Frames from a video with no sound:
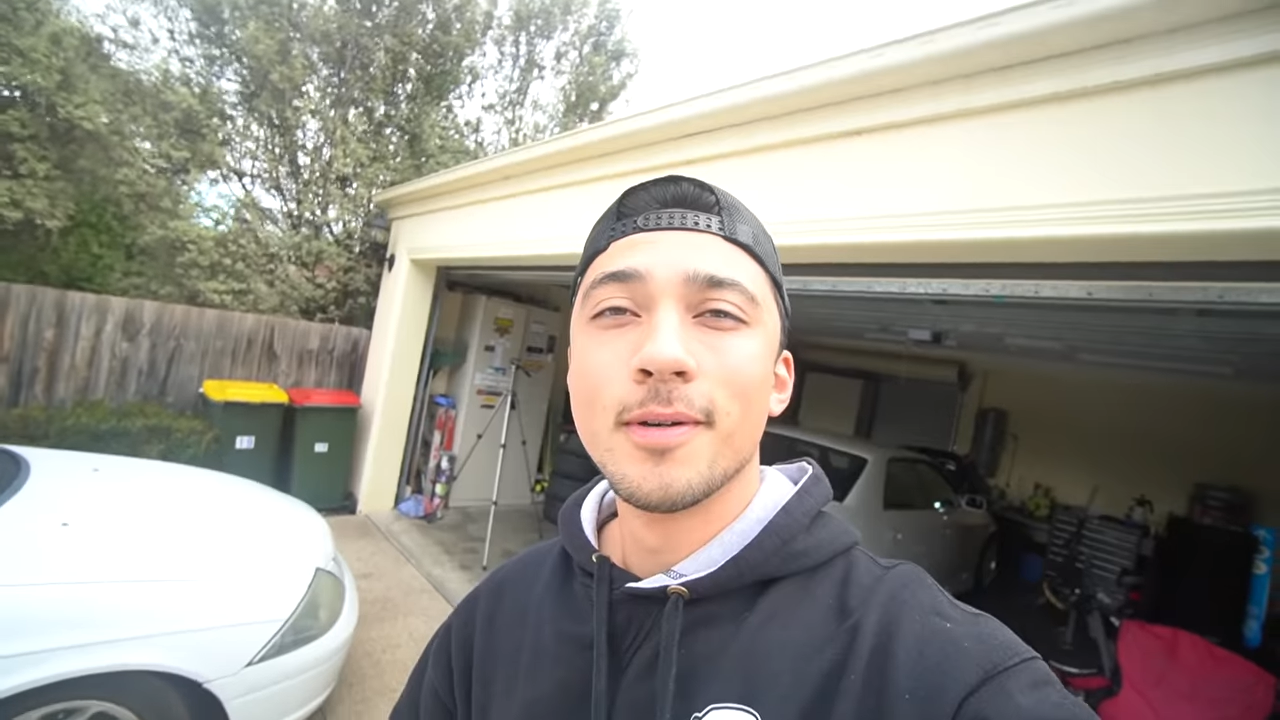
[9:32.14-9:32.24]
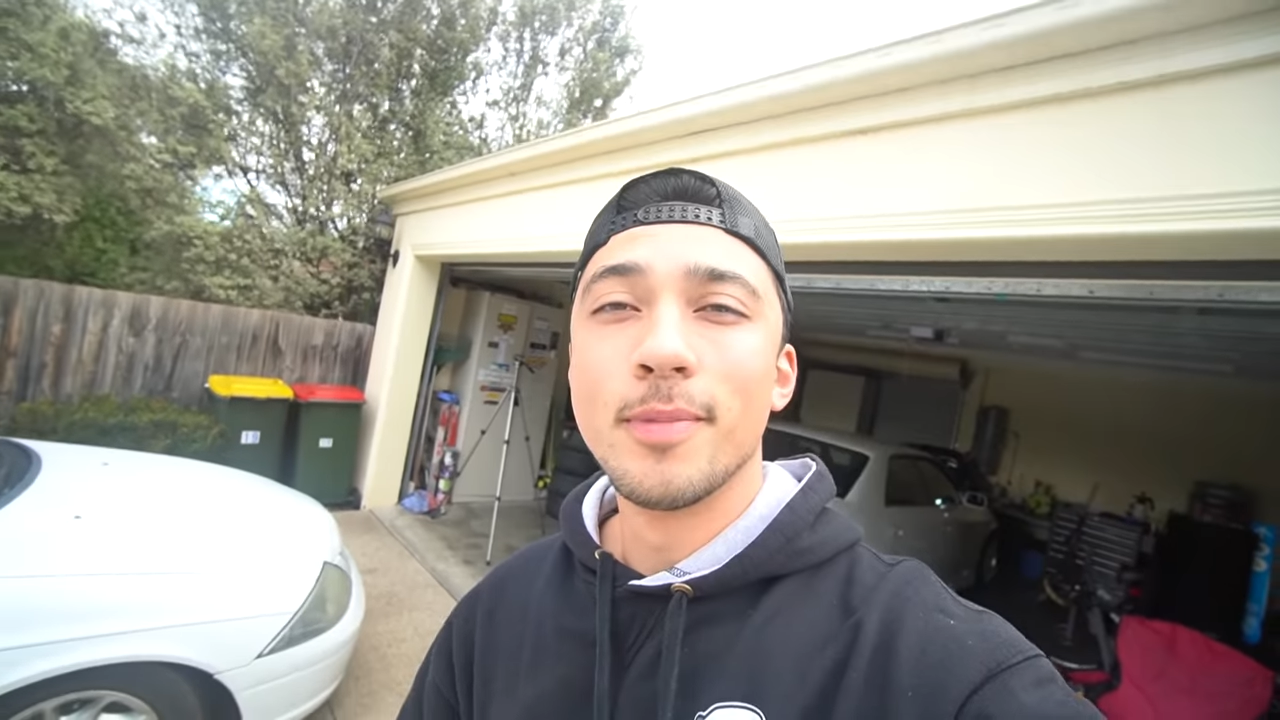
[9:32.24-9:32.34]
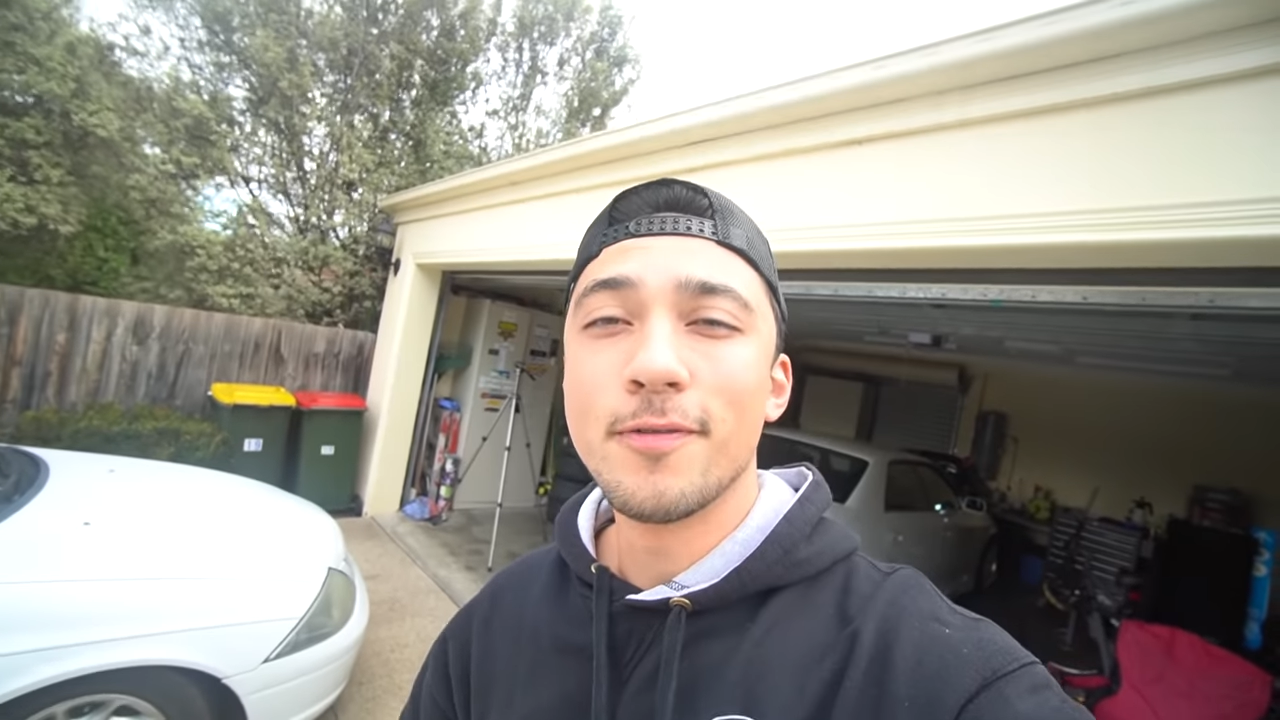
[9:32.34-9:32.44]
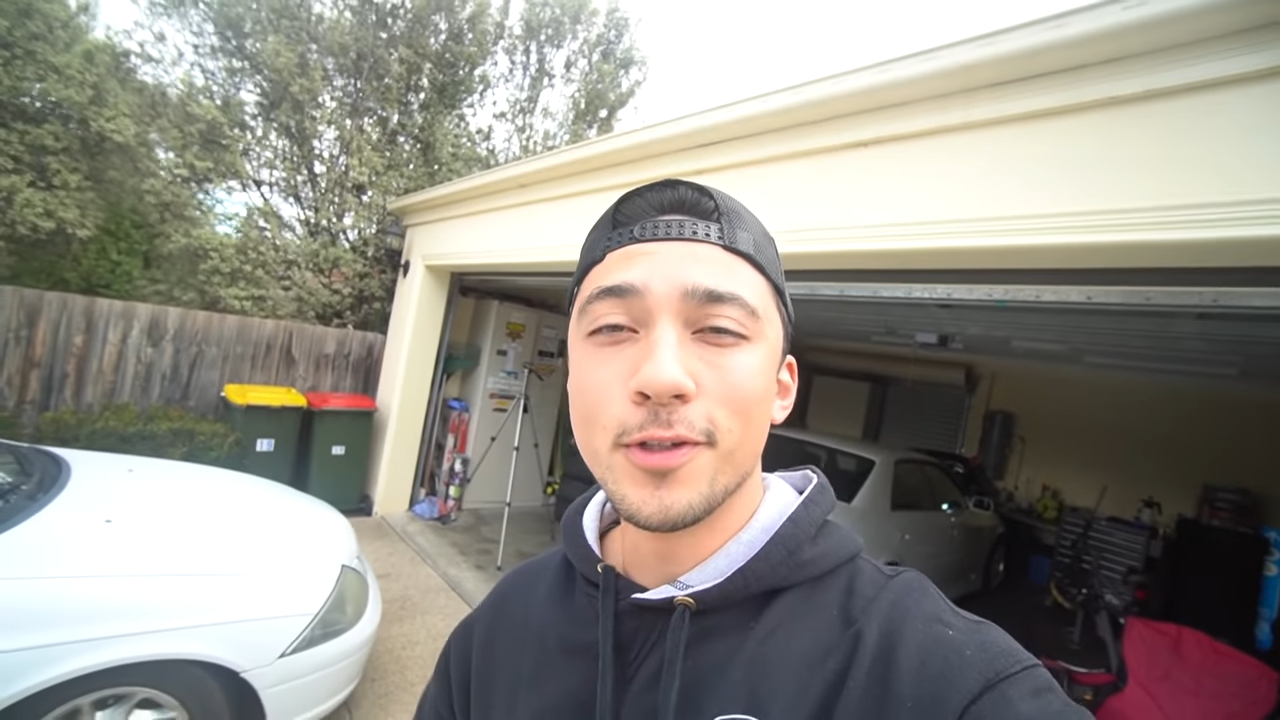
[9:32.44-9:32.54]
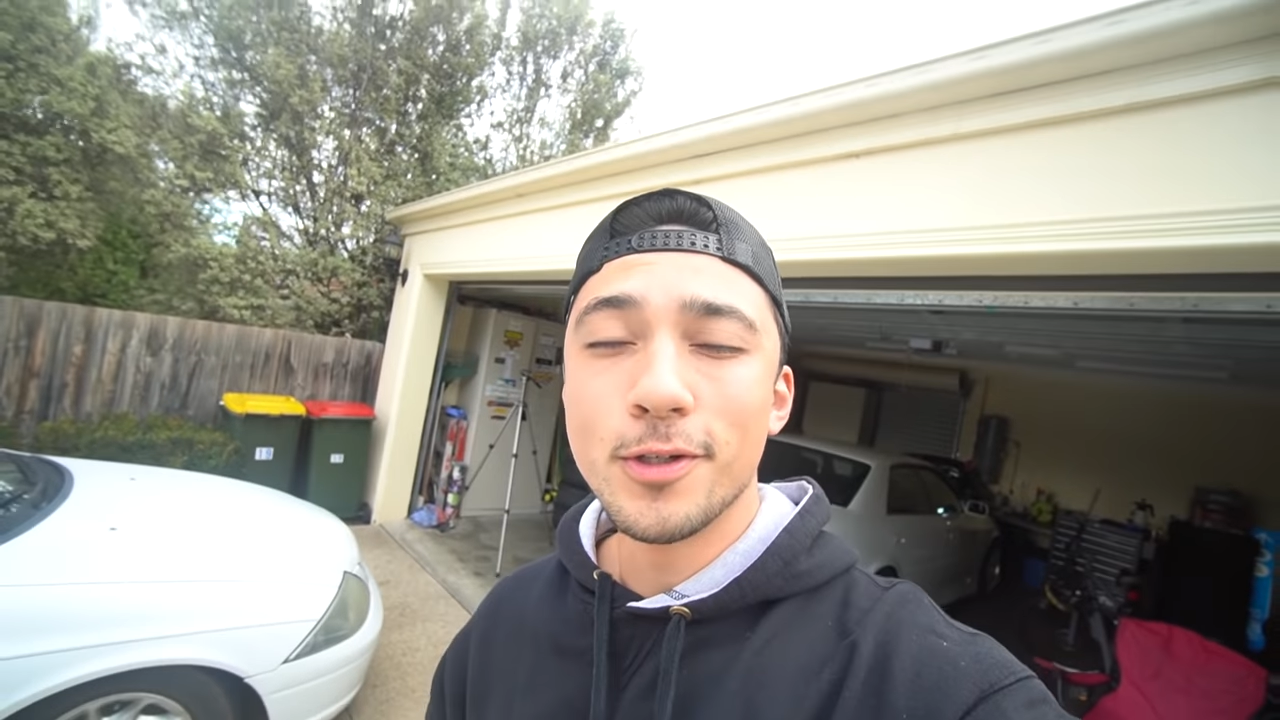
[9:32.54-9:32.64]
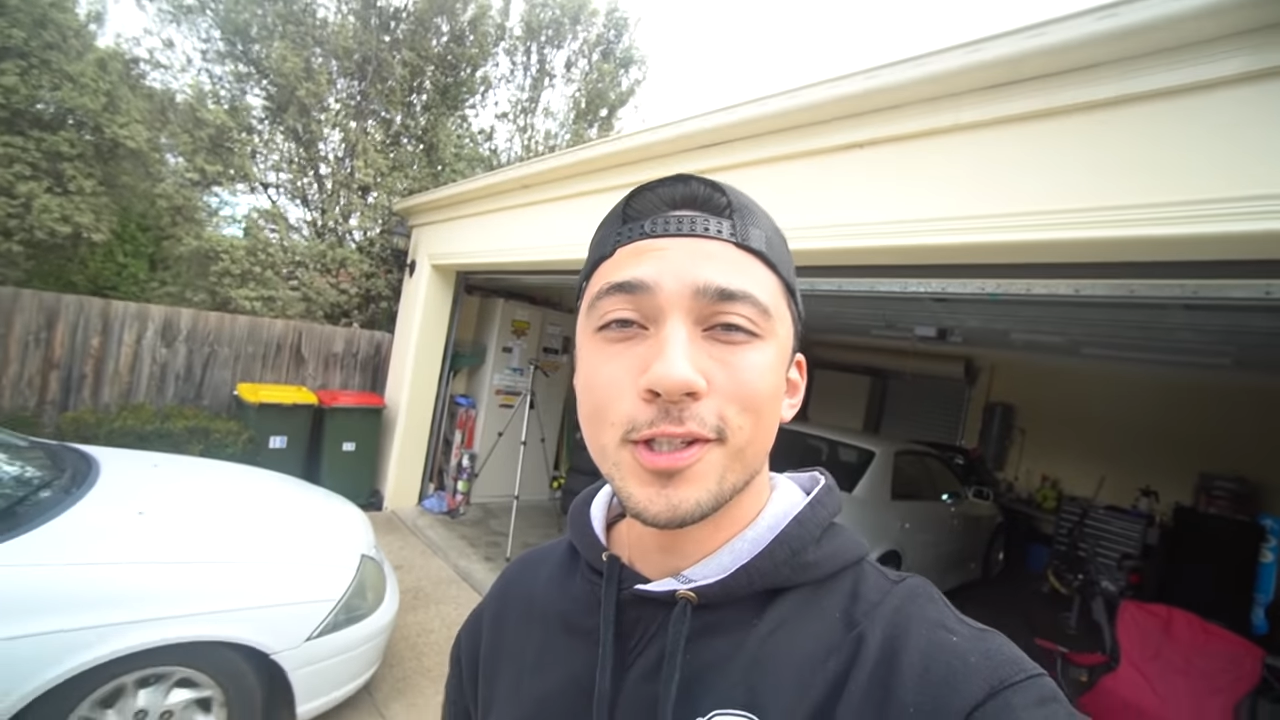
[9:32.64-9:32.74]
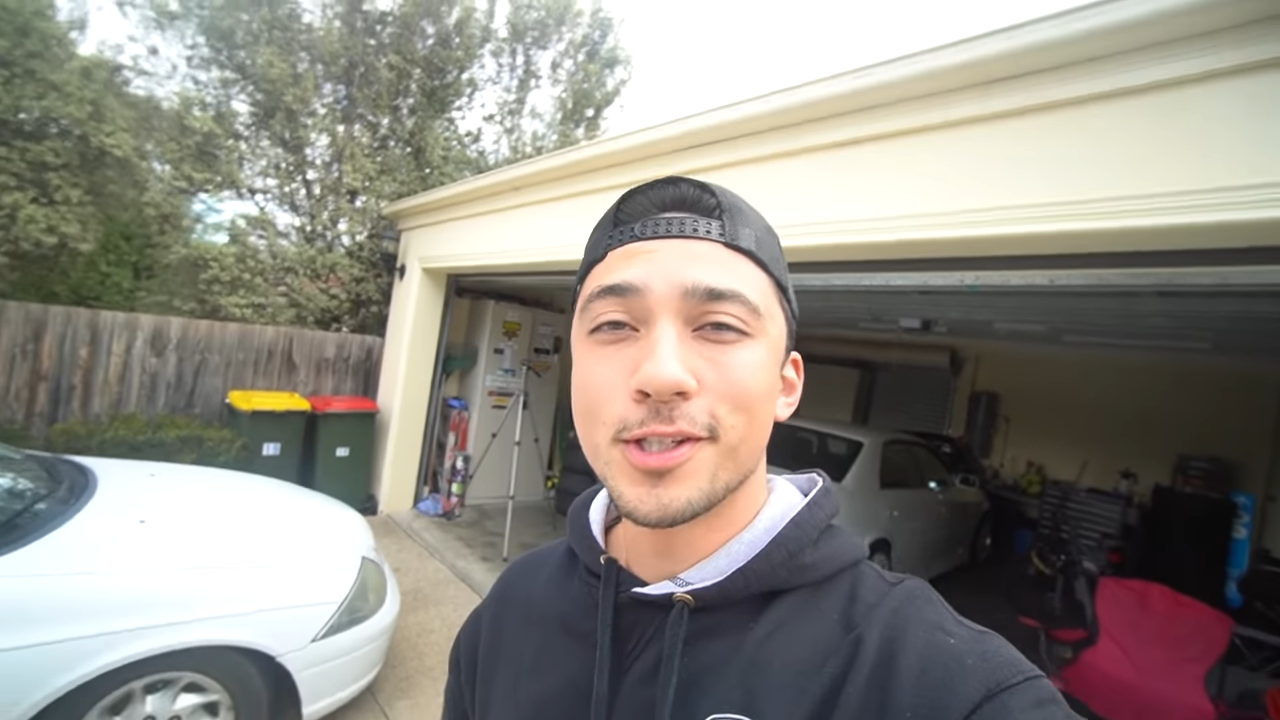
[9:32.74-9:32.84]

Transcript: once. But if you're new to